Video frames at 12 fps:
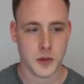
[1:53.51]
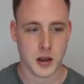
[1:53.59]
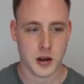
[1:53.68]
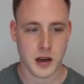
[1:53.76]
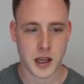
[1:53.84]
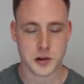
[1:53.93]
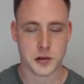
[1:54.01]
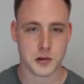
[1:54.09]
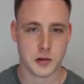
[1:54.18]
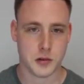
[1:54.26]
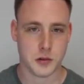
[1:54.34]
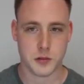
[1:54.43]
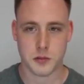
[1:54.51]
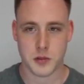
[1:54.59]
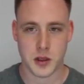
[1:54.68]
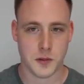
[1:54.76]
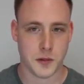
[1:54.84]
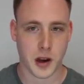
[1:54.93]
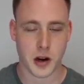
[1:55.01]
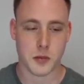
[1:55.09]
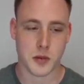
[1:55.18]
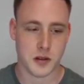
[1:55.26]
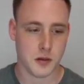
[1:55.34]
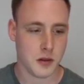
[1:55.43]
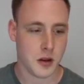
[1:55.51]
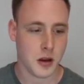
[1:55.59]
in a natural environment